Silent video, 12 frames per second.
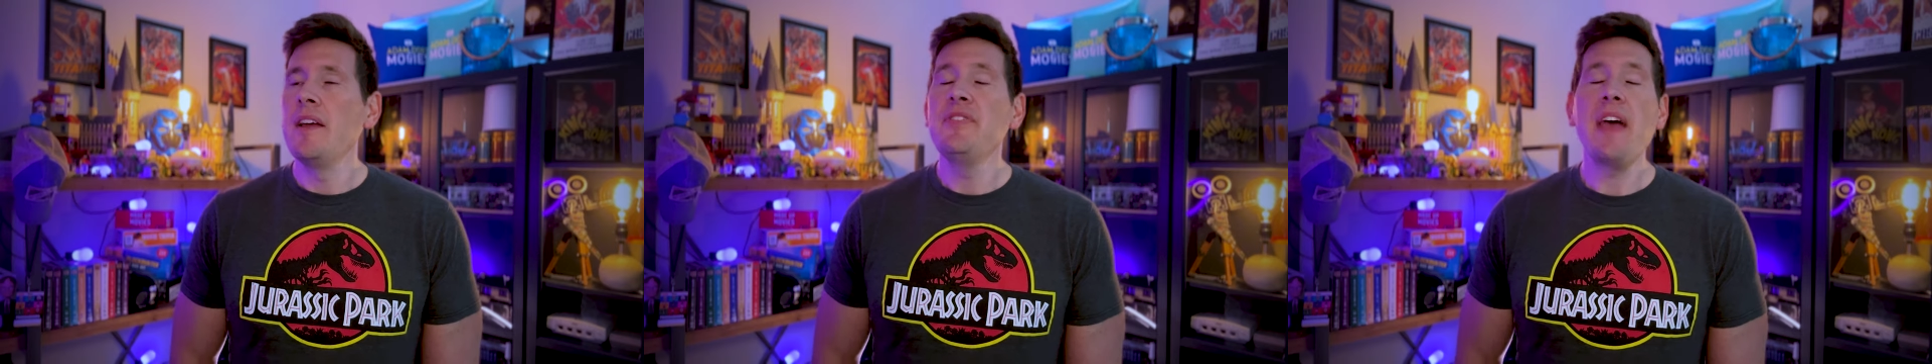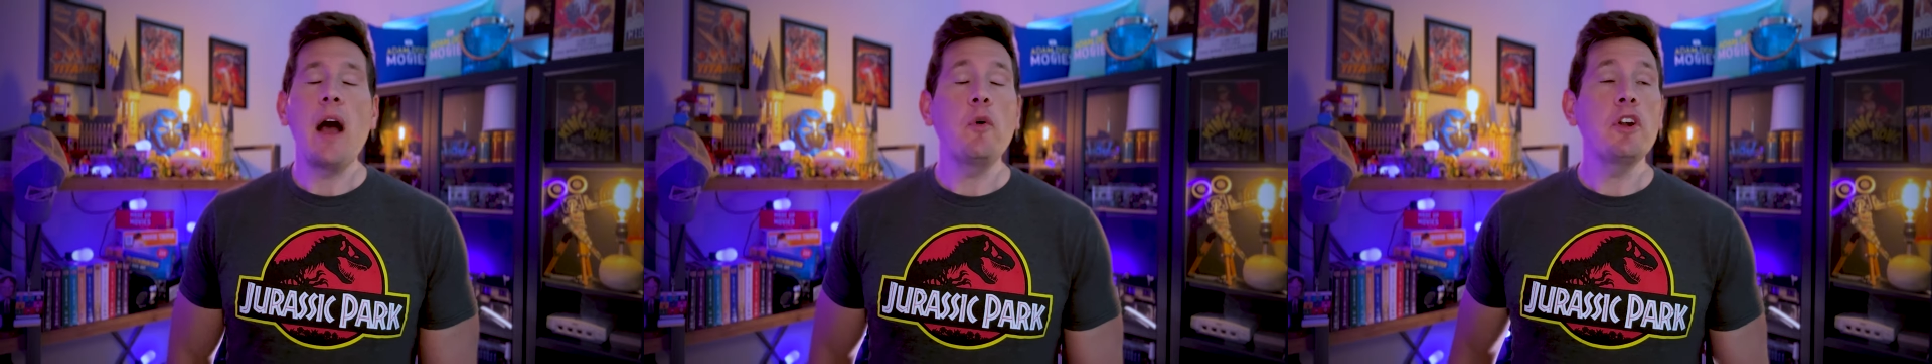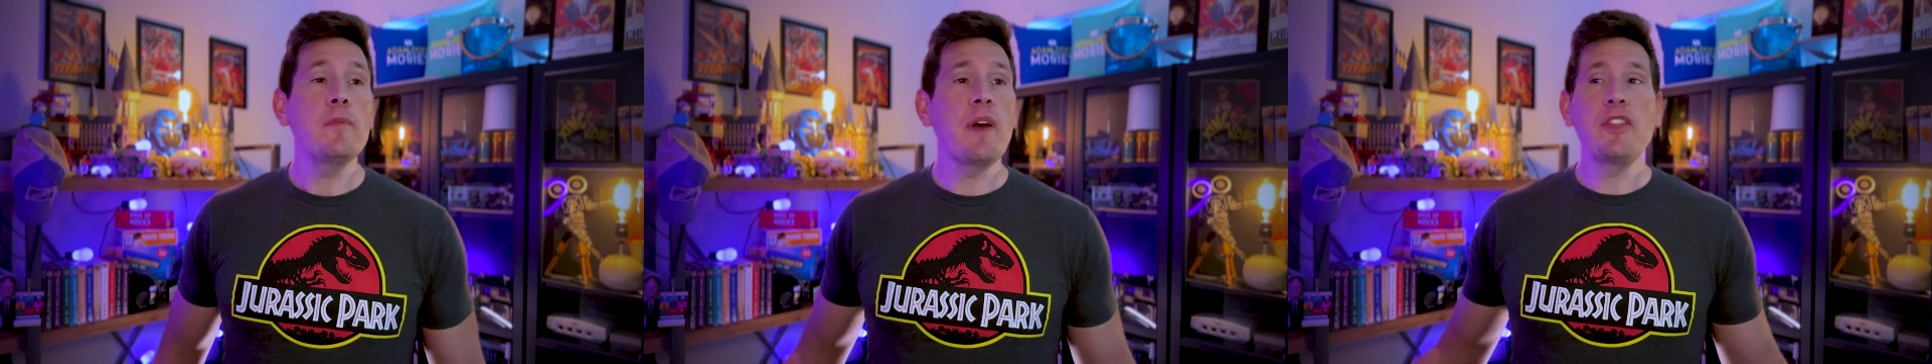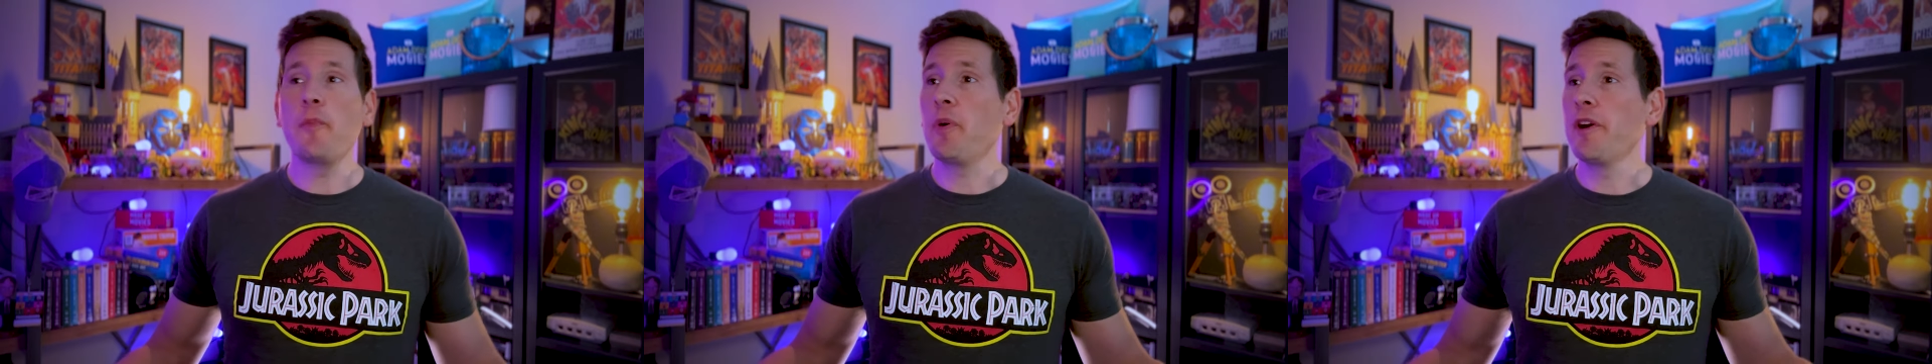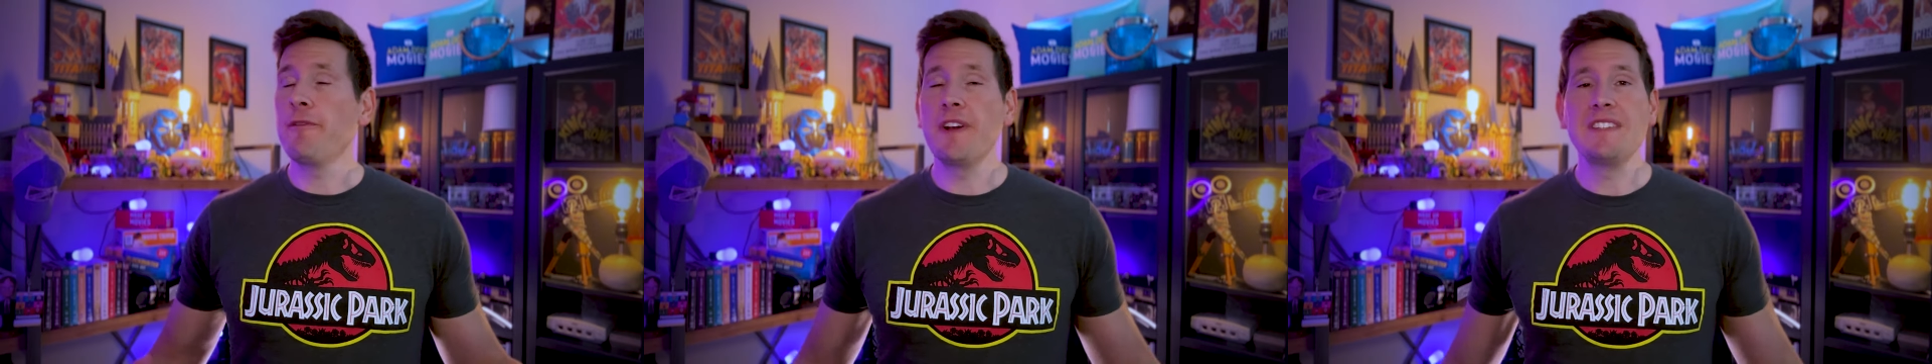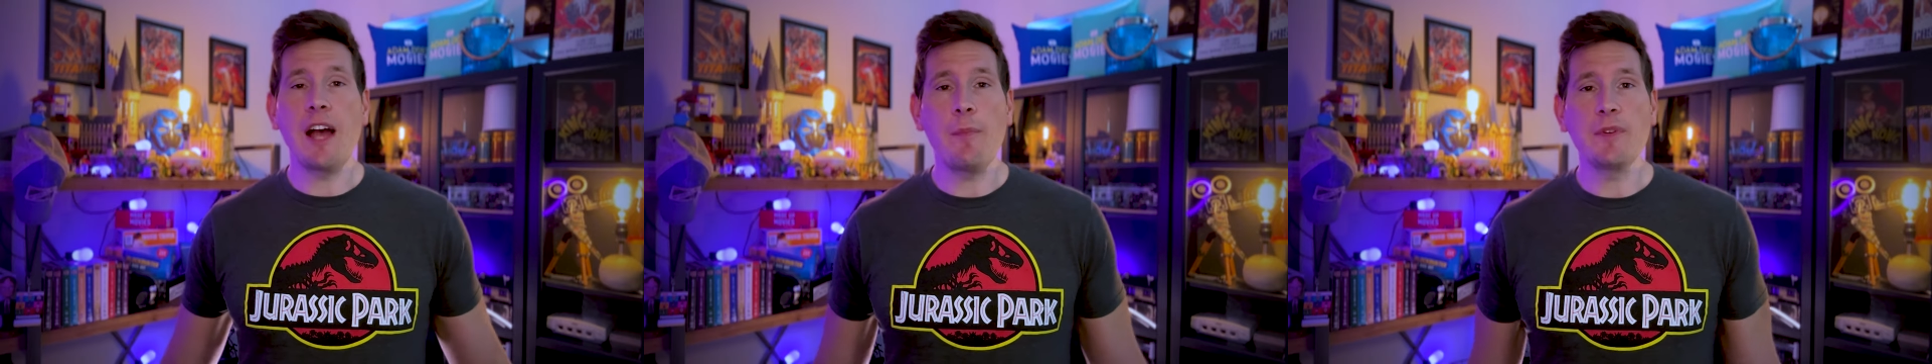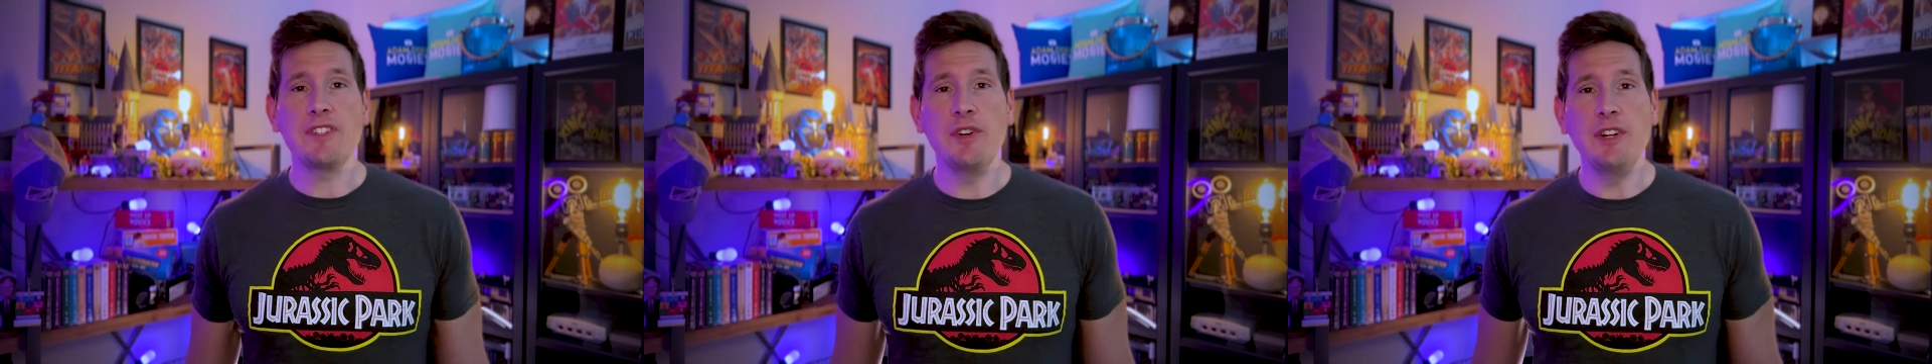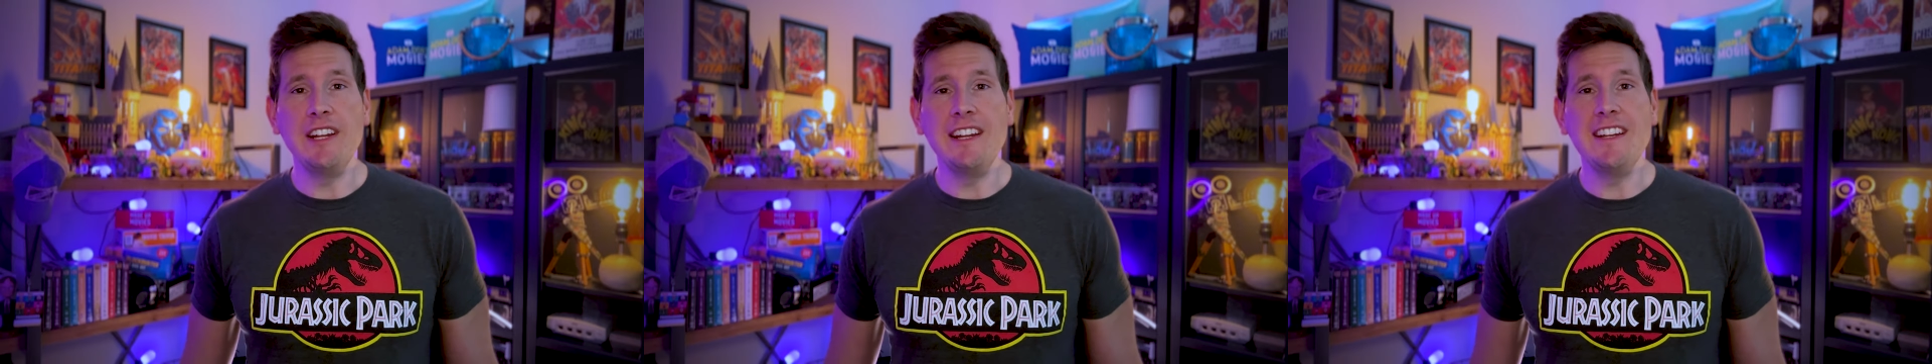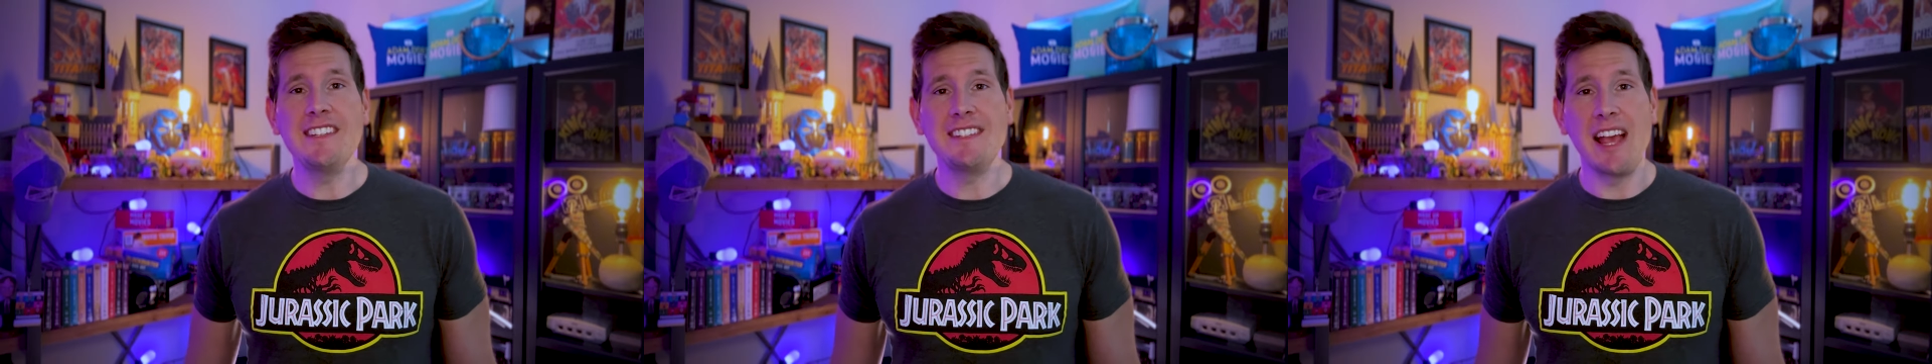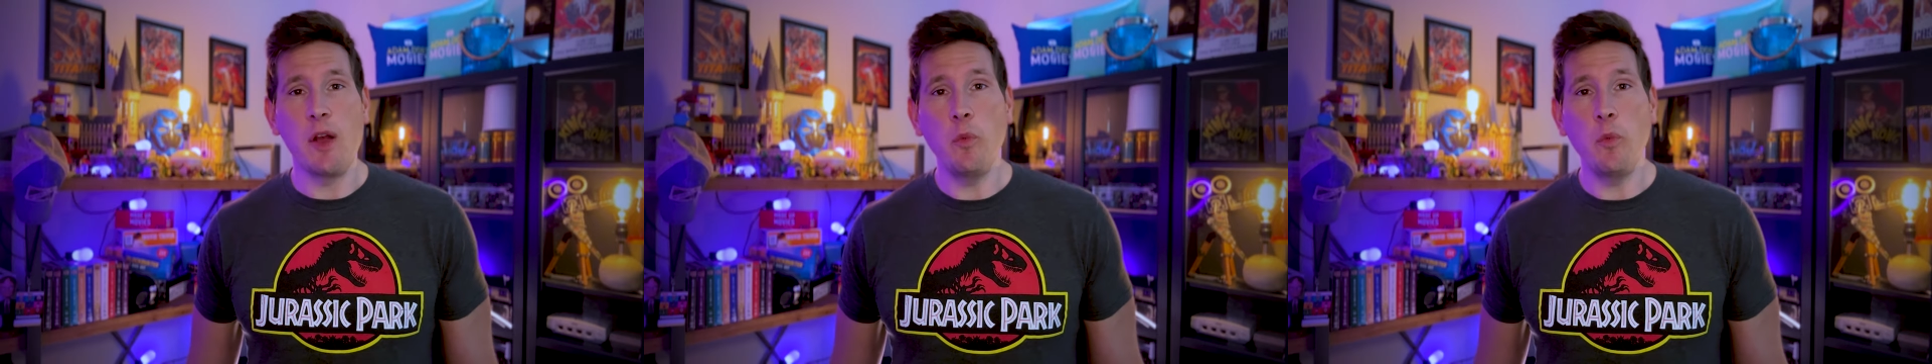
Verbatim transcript: That would have been the perfect opportunity to say,